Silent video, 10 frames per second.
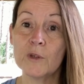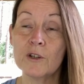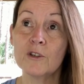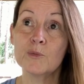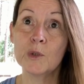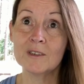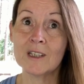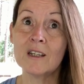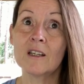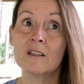is
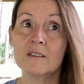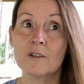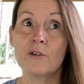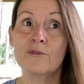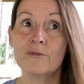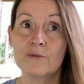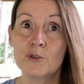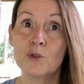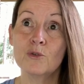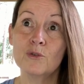presenting itself
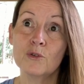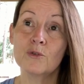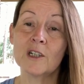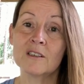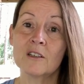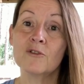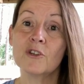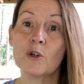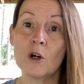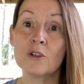to you that's in
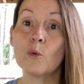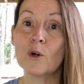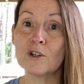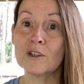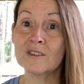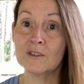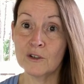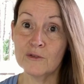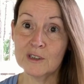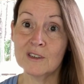the unawareness
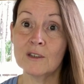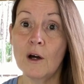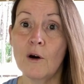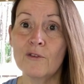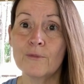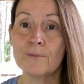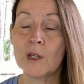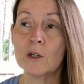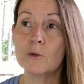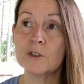of itself,
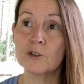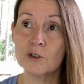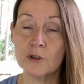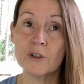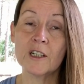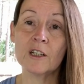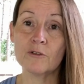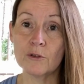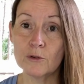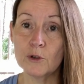which is creating
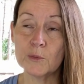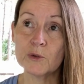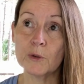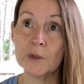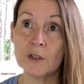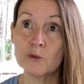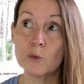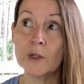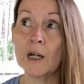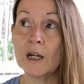the loops, right? Because
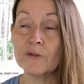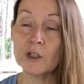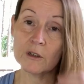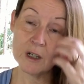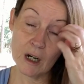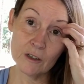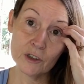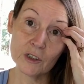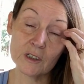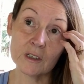when we have the
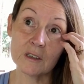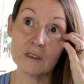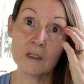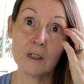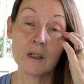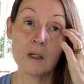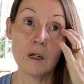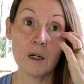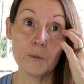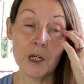unconsciousness,
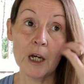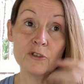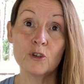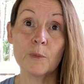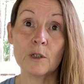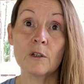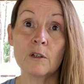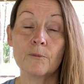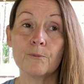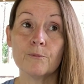um, it has to be